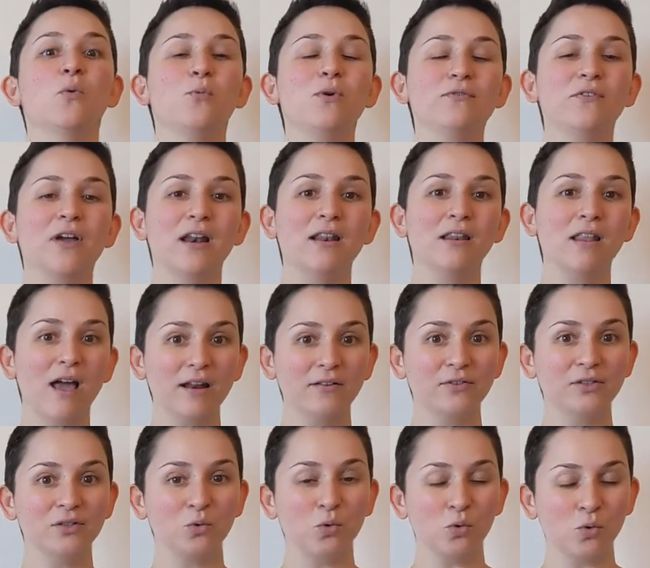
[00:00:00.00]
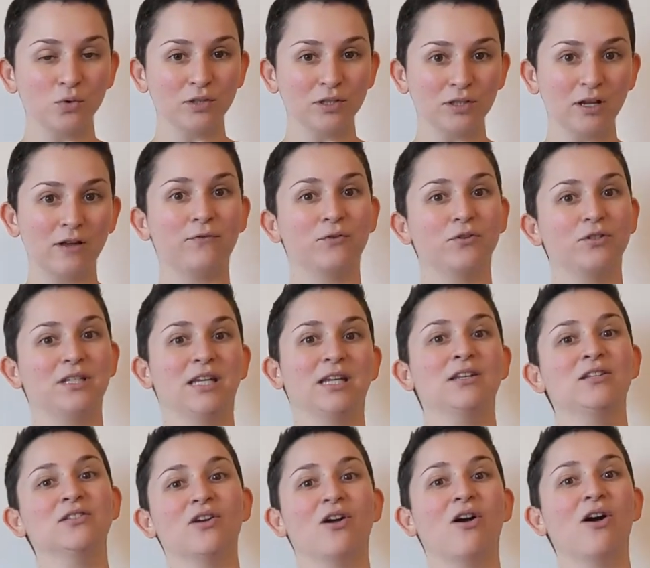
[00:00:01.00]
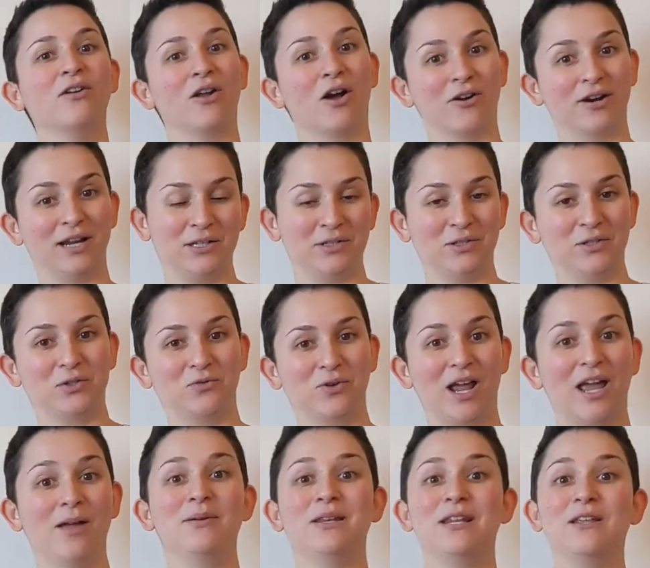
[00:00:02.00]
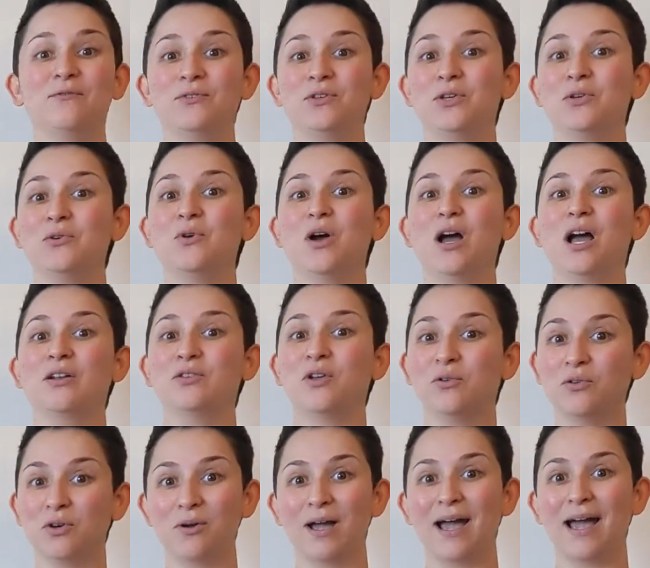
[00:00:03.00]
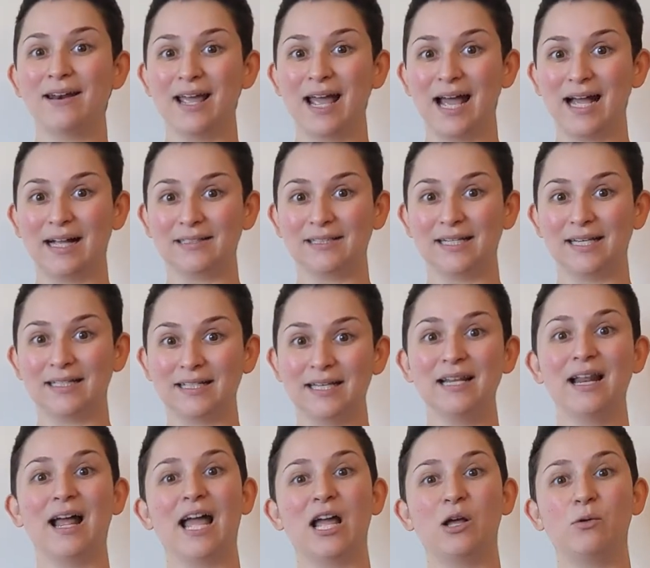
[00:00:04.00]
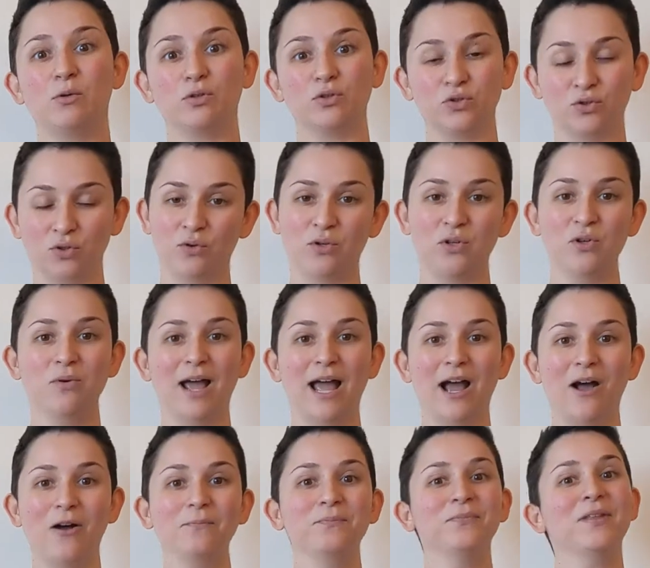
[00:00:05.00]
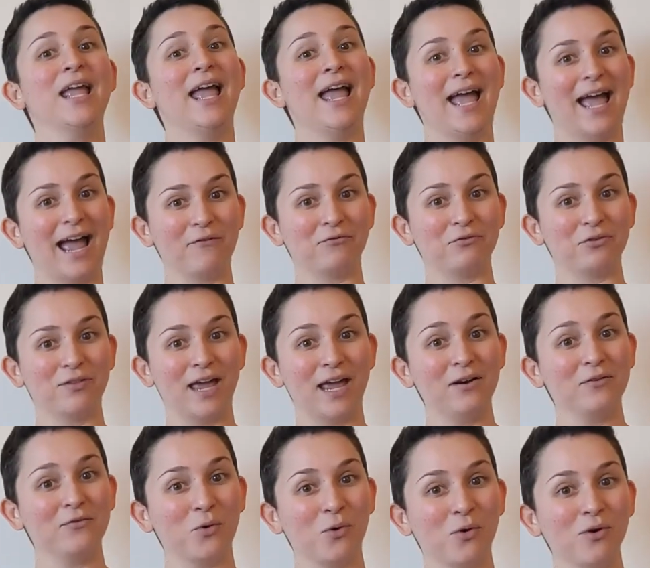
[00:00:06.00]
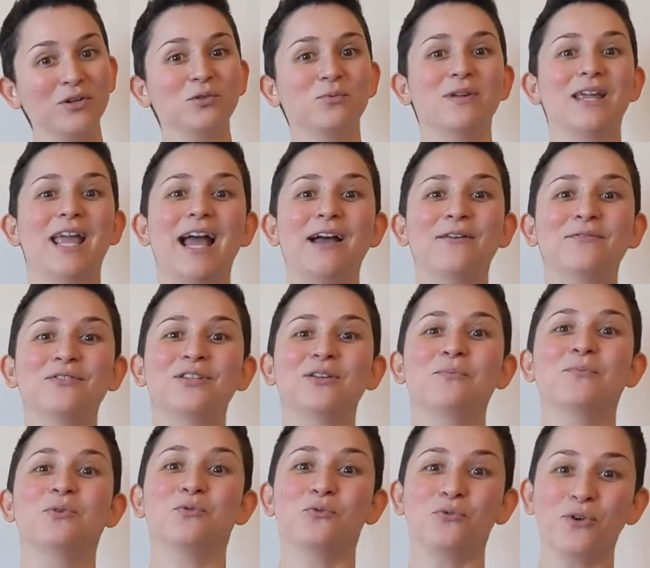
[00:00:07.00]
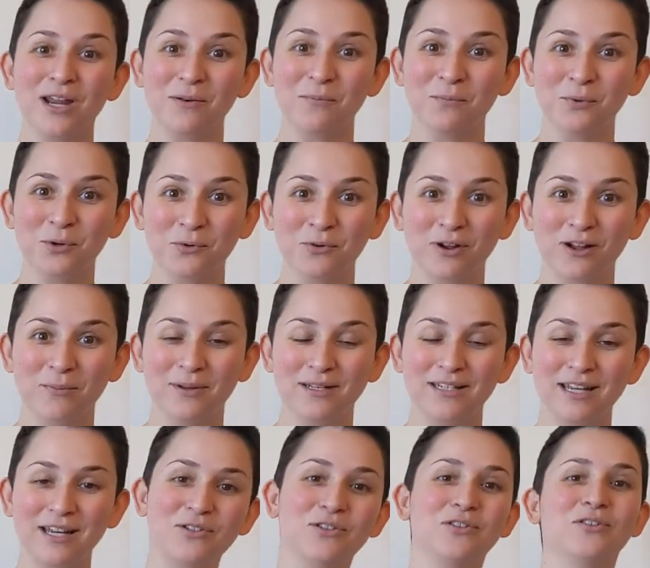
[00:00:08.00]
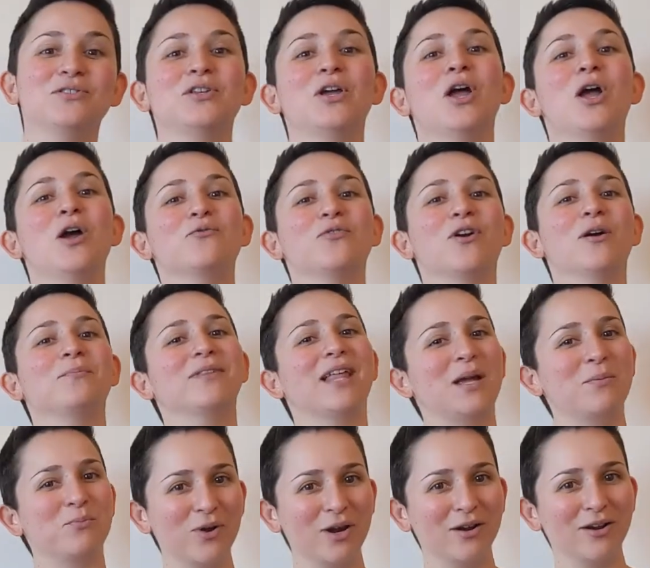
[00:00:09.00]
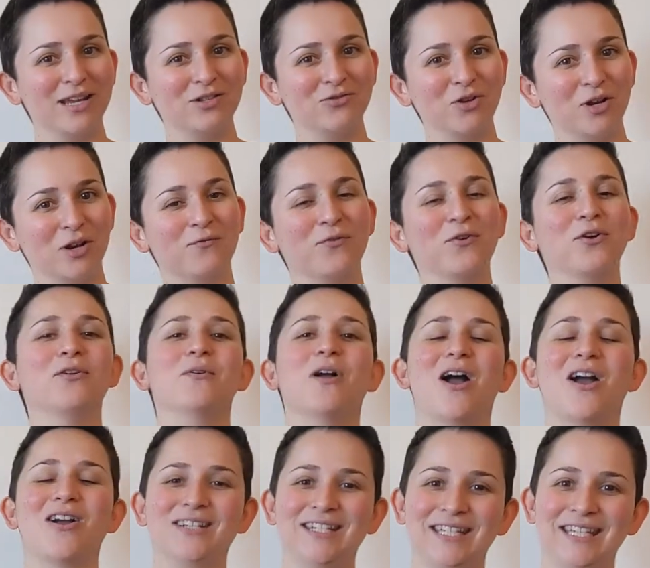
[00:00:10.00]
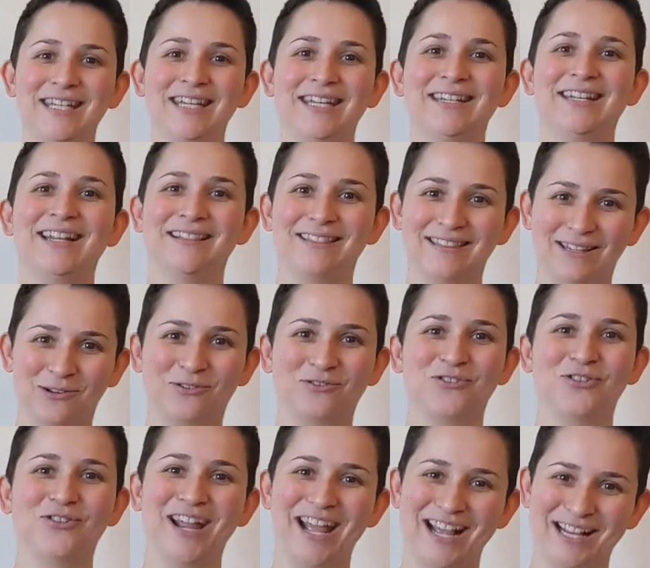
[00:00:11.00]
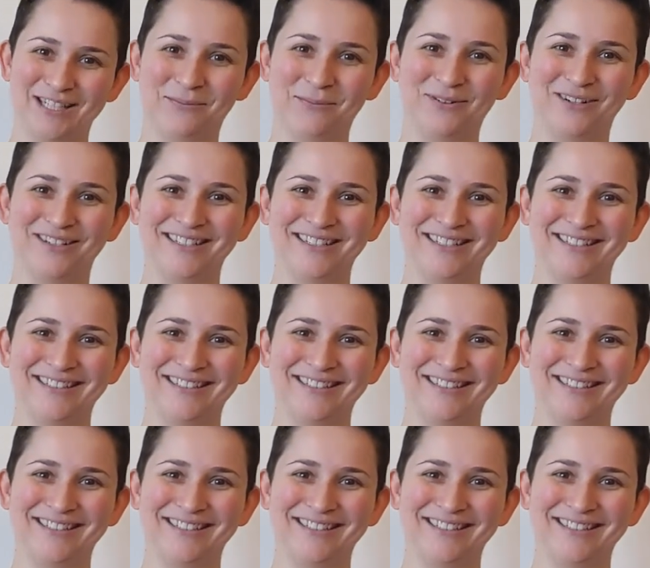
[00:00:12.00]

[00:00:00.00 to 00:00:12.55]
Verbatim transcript: we've got a lot of cool stuff for teens on our Instagram, and if you uh, don't know how to access it, I will show you how. After that, of course, we have some great book recommendations from librarian Jennifer, our team literature expert.